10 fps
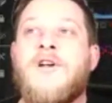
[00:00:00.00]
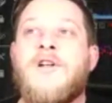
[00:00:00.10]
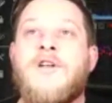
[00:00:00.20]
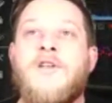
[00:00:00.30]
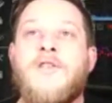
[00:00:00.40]

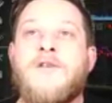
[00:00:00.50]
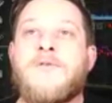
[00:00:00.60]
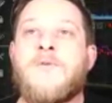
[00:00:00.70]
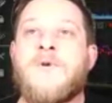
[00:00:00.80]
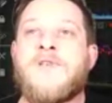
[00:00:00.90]
you know, this
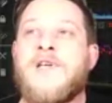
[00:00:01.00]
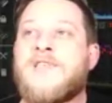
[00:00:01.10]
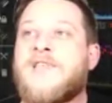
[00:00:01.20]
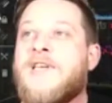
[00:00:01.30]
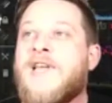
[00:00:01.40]
was
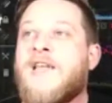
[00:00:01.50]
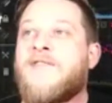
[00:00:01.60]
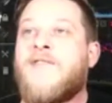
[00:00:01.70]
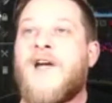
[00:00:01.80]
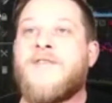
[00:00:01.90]
sitting at
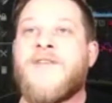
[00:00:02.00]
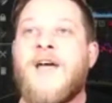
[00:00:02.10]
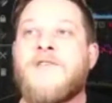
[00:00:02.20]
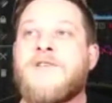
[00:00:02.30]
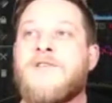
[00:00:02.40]

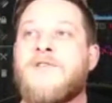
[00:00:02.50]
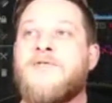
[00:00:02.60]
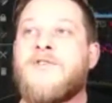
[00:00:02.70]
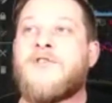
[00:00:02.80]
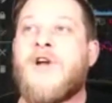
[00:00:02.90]
5,000. So
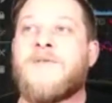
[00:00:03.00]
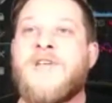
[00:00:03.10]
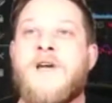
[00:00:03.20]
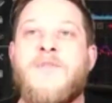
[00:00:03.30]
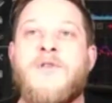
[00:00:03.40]
if it drops
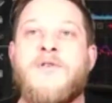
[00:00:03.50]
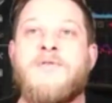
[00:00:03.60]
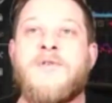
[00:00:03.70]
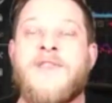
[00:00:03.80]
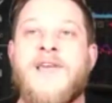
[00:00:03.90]
down below
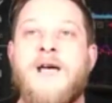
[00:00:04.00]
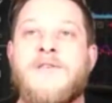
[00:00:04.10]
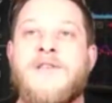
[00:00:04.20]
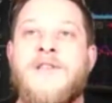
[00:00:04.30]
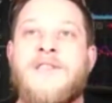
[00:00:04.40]

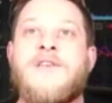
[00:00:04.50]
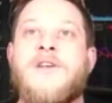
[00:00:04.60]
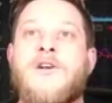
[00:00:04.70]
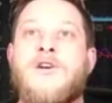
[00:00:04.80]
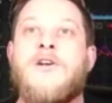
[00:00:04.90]
3,000, that's like
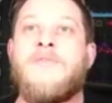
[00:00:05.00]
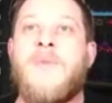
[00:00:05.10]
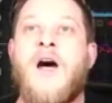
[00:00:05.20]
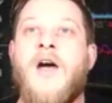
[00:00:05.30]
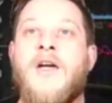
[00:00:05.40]
a good
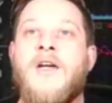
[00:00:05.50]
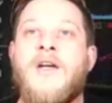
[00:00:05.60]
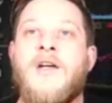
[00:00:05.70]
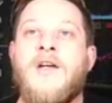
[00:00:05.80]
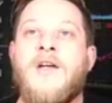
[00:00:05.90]
buy.
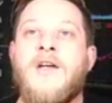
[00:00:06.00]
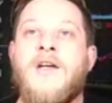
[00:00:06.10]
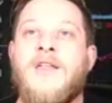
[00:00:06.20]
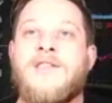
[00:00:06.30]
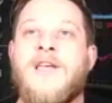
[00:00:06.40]

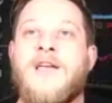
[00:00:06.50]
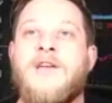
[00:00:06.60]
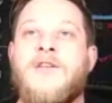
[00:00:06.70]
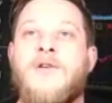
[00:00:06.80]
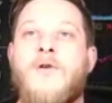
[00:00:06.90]
That's like,
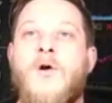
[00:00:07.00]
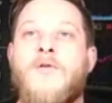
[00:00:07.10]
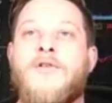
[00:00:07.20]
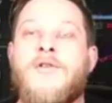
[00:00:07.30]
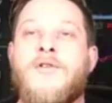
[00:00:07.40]
you know,
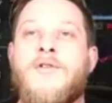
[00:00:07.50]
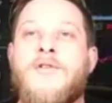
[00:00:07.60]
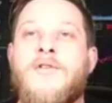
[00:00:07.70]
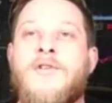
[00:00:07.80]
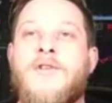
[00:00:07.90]

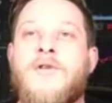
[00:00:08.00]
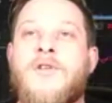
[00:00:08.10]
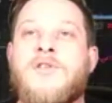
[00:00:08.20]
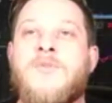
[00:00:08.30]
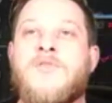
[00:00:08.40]
over, you know,
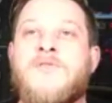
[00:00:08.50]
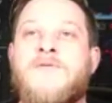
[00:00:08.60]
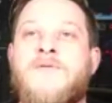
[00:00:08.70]
that's almost,